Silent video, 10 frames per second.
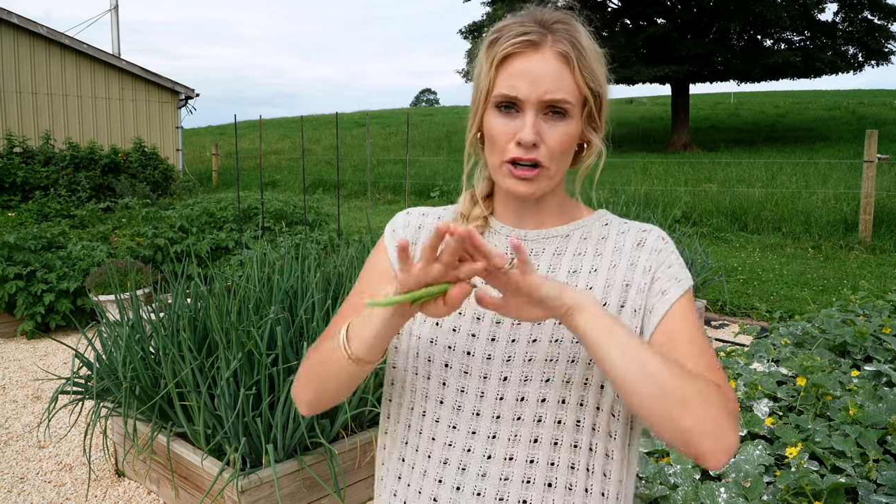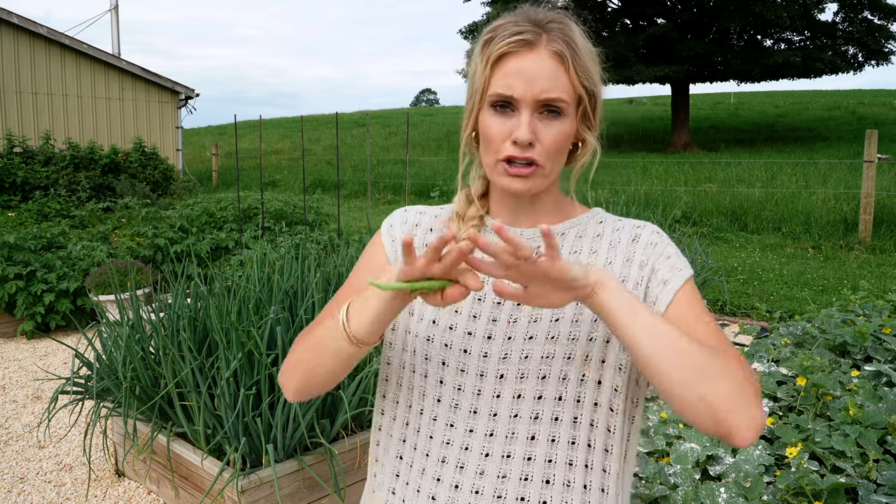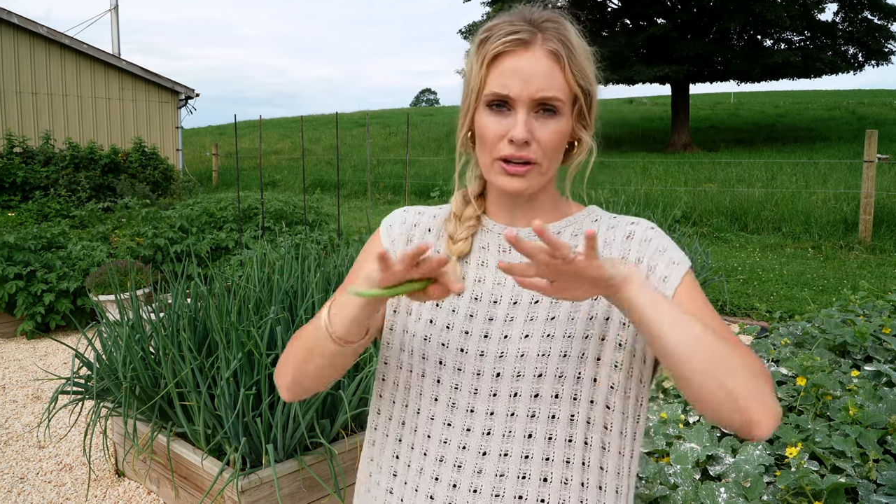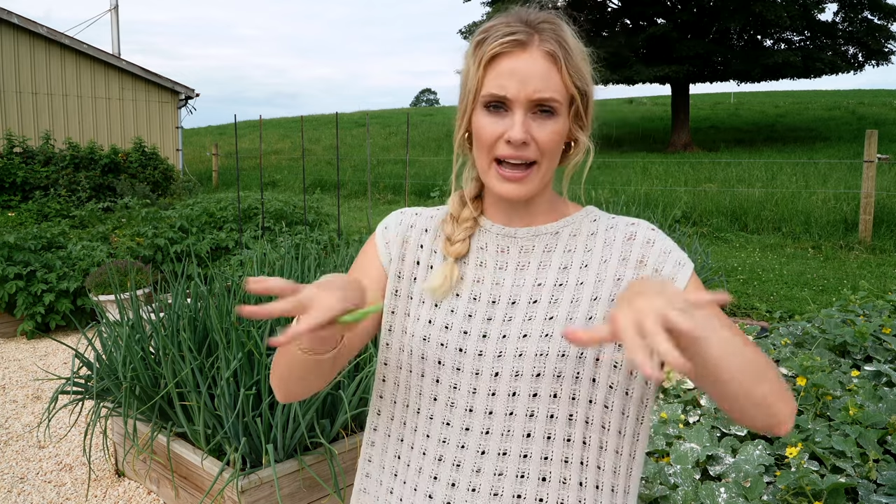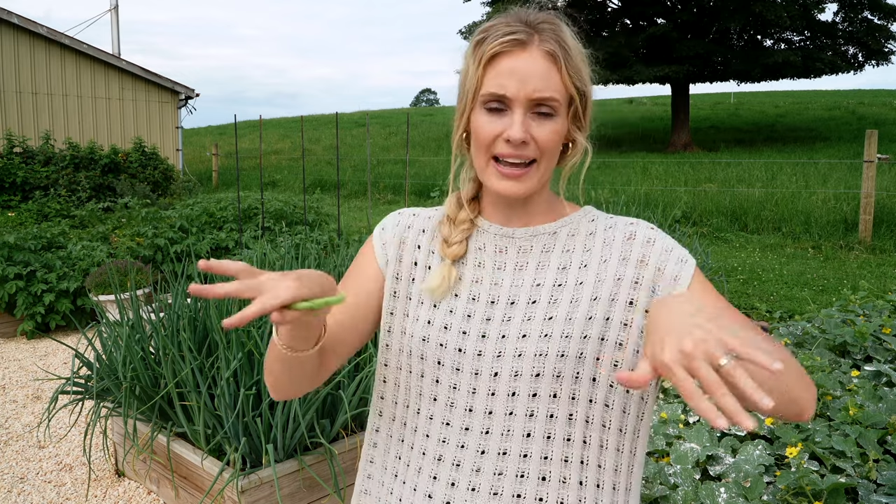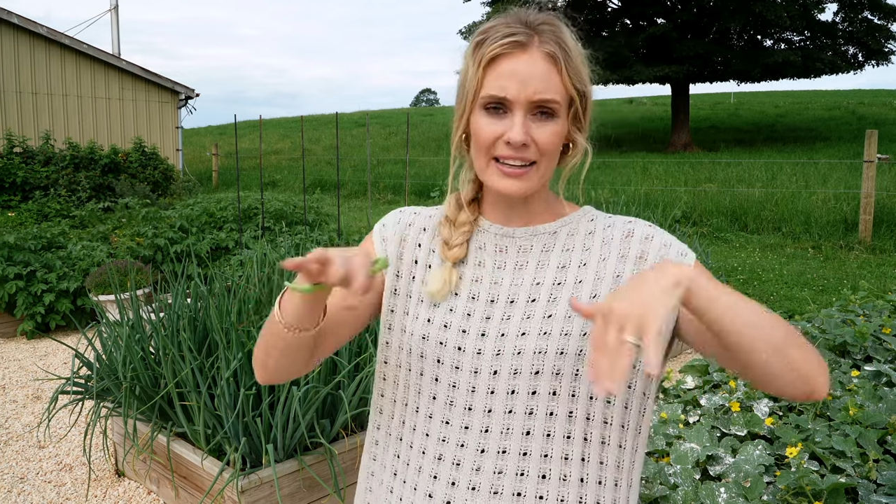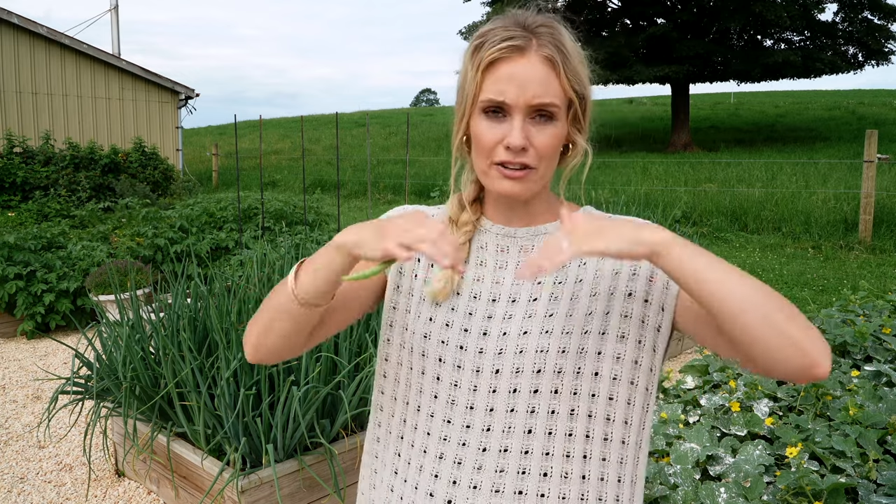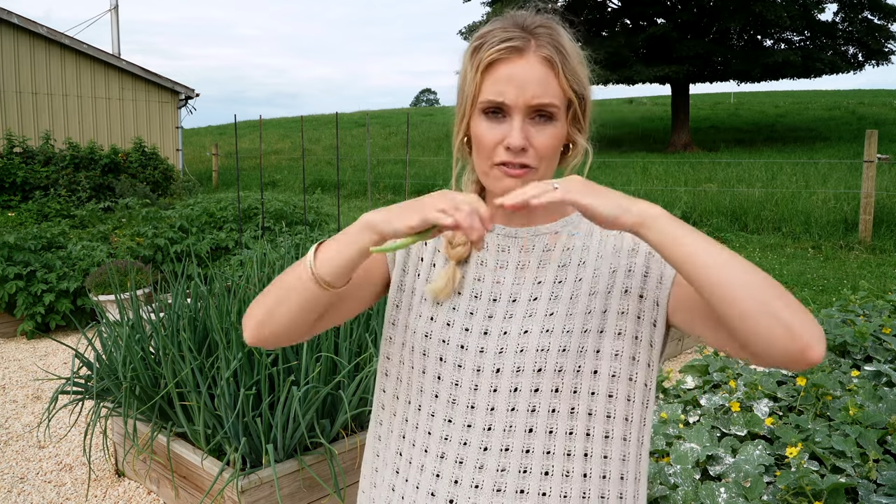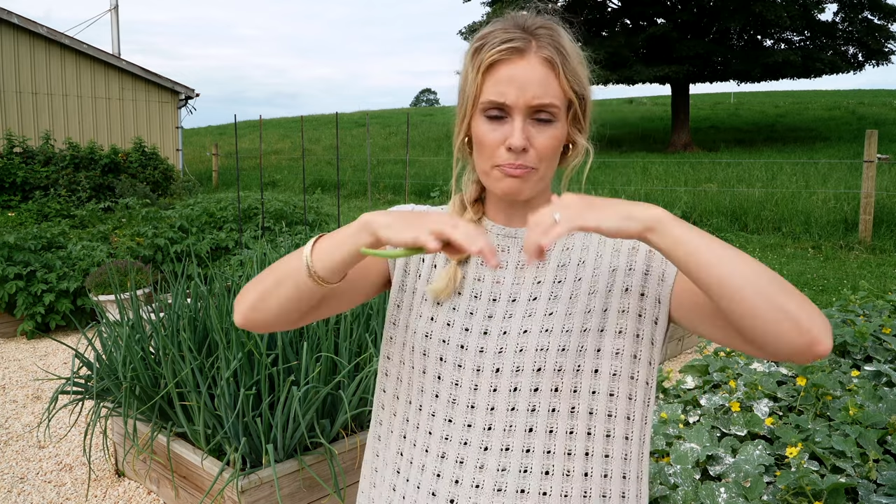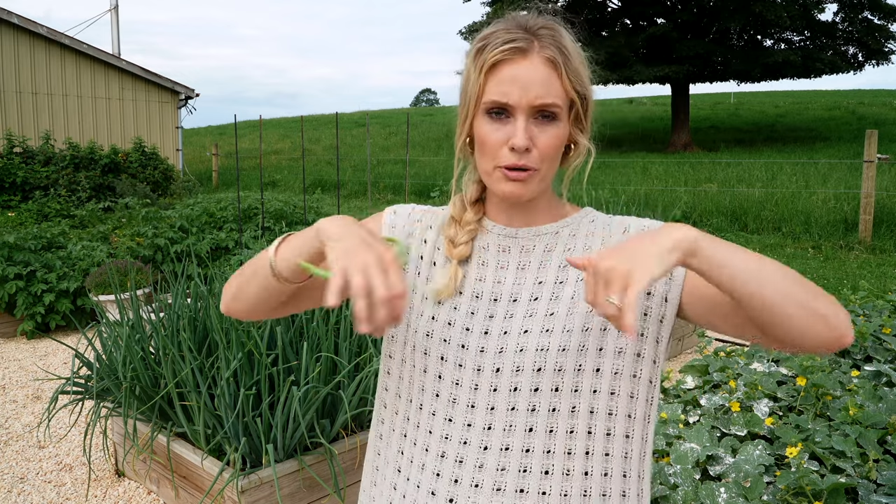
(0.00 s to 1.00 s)
you kind
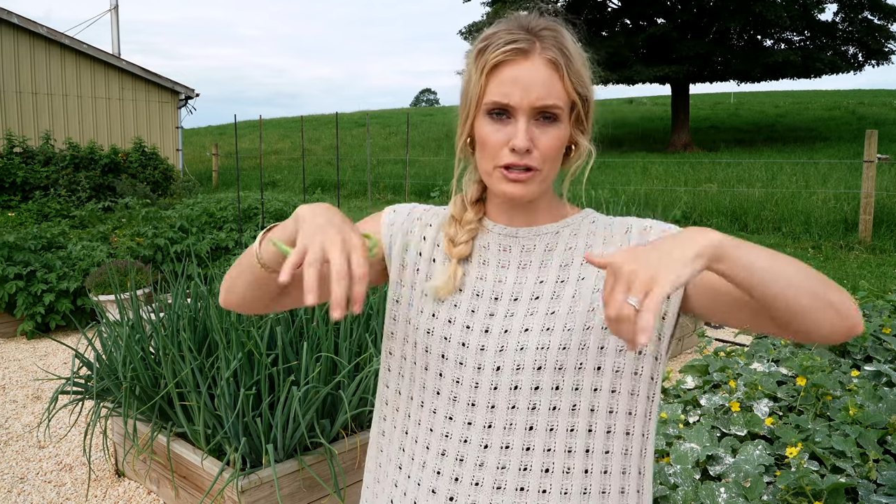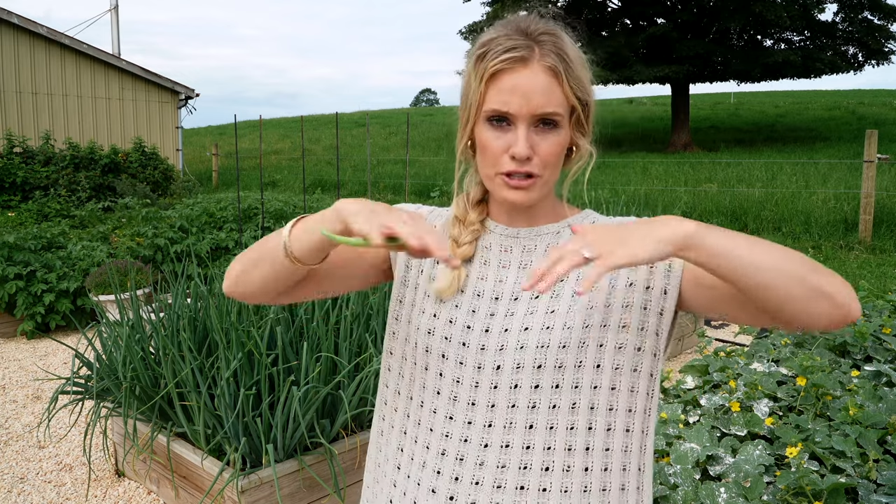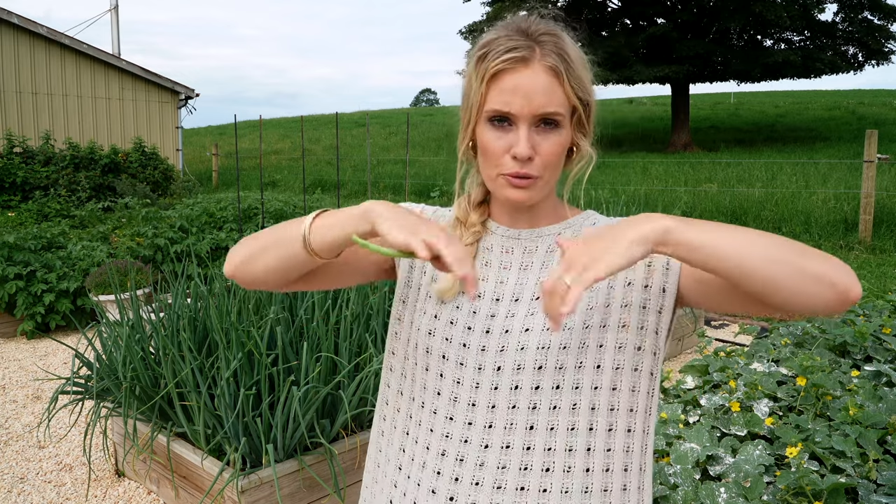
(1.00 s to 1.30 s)
of push